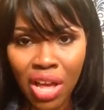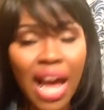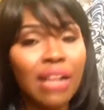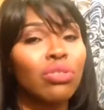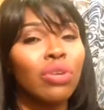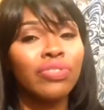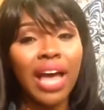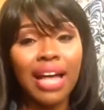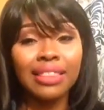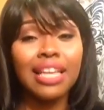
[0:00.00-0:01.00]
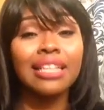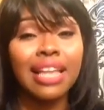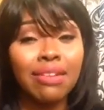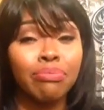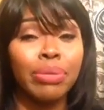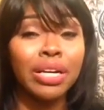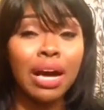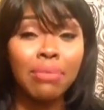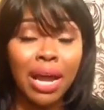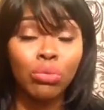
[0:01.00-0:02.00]
I don't know if I think they've been
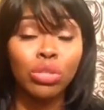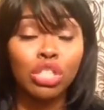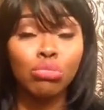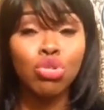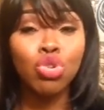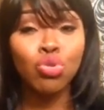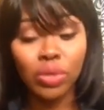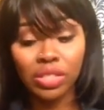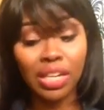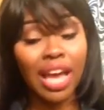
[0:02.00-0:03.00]
coming out with some new ones.